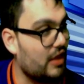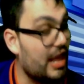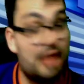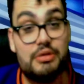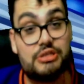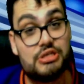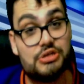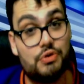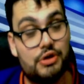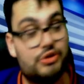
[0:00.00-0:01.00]
Edmonton,
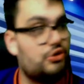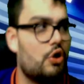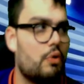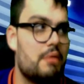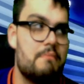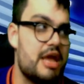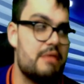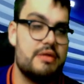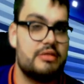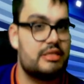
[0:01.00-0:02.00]
or you know what,
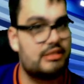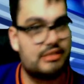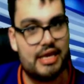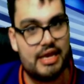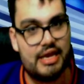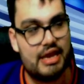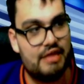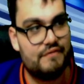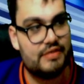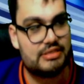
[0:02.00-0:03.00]
maybe let's say
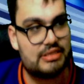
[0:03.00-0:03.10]
if we